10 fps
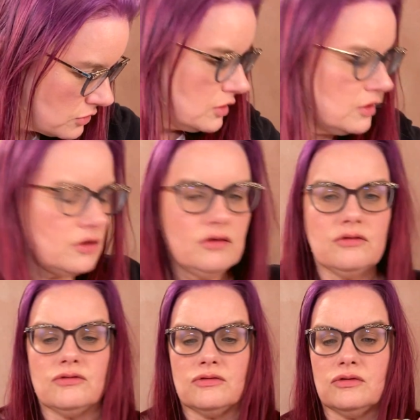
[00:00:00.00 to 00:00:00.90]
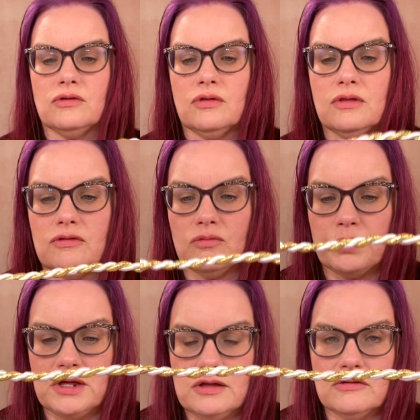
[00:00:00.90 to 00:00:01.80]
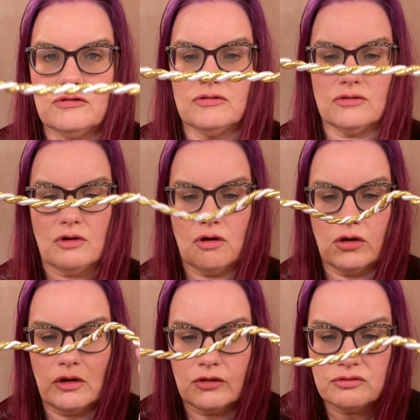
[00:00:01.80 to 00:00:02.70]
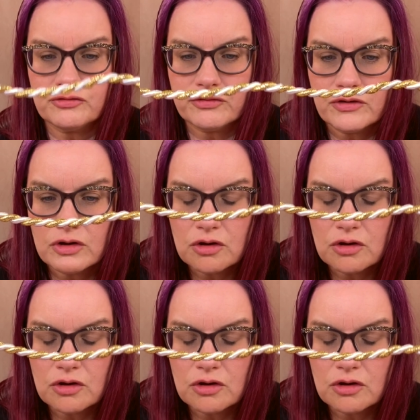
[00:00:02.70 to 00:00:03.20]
is this piece of